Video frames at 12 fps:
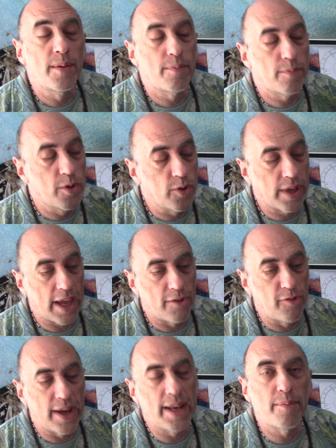who can
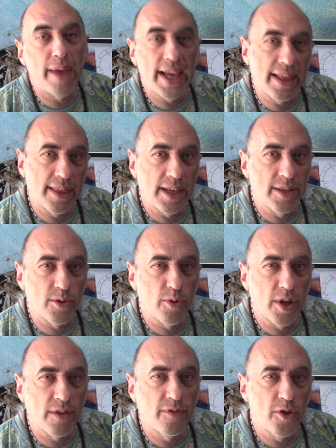really make things
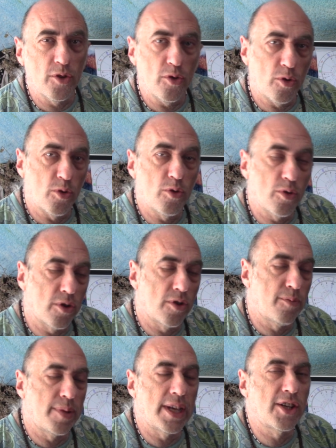work for you, or who
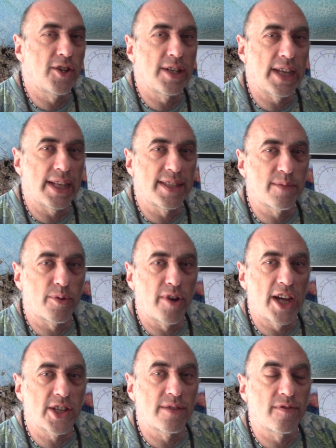could be a good
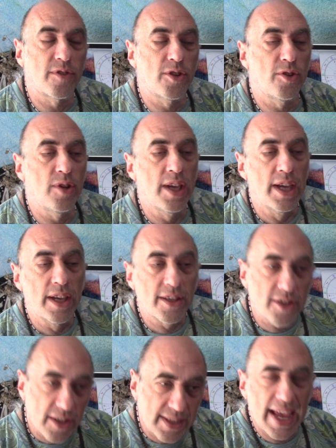inspiration for you.
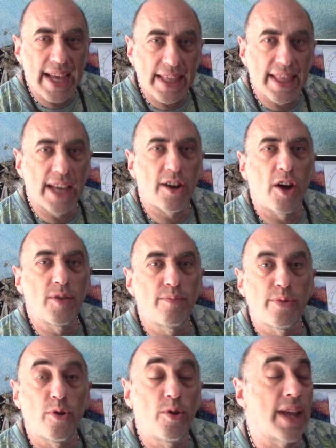So take that on
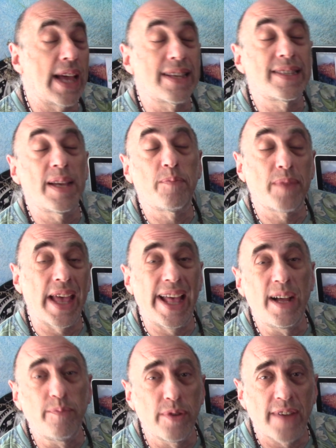board, accept the
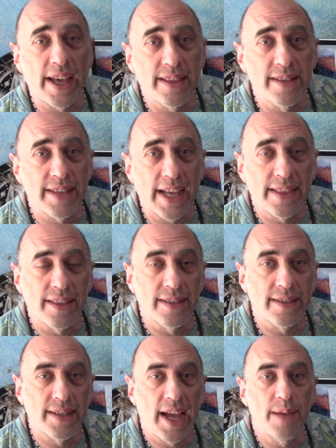help of others at
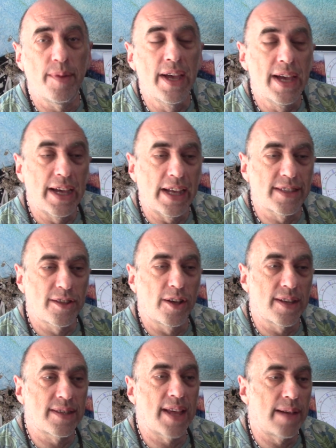this time. It's not
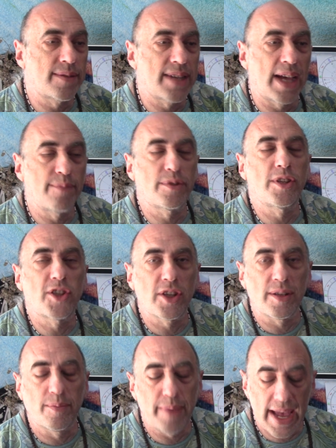a time to
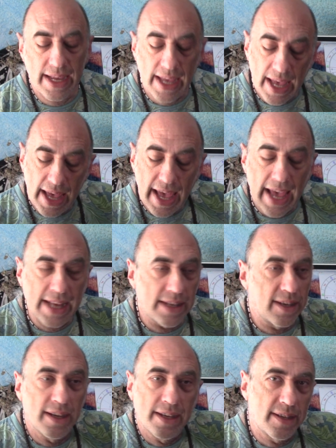chill back
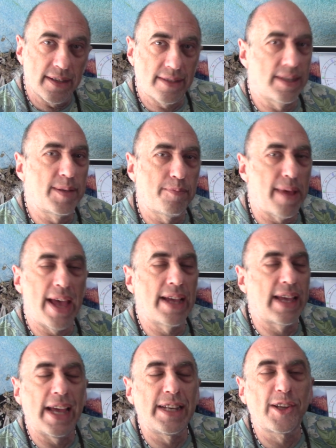and sit
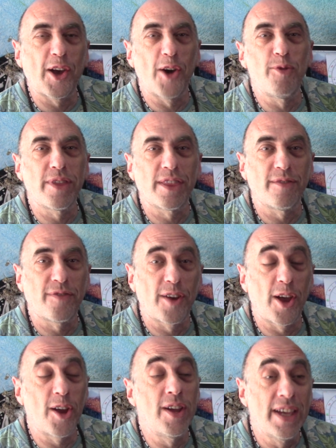back and go with the
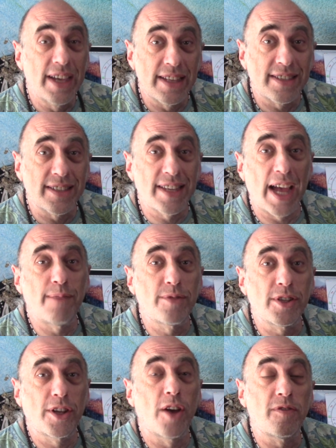flow. It's a time
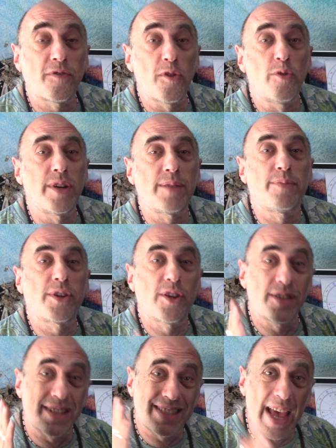to go forward
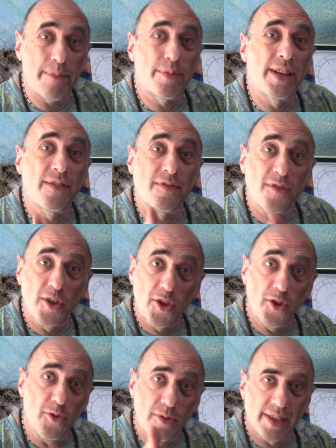because it's happening for
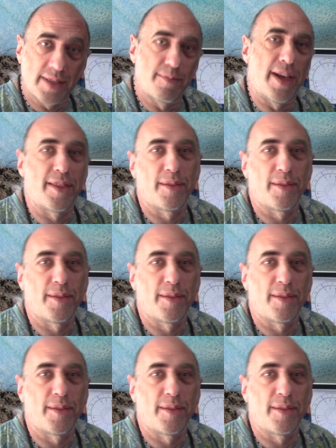you this month,